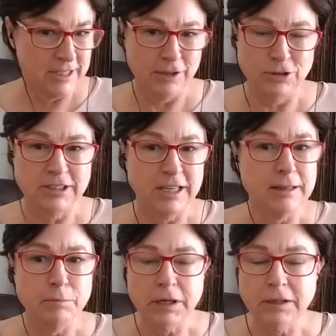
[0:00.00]
like you said,
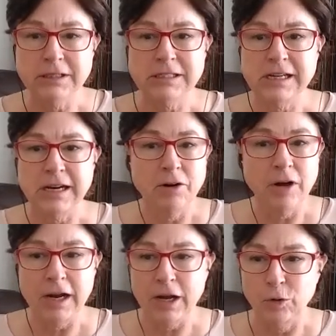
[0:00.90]
the
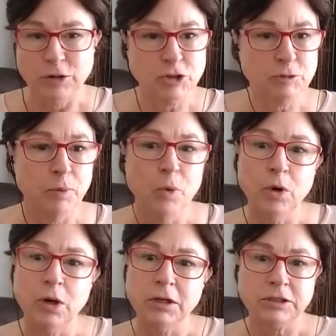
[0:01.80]
military or
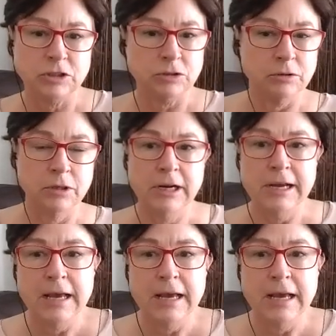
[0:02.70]
sports or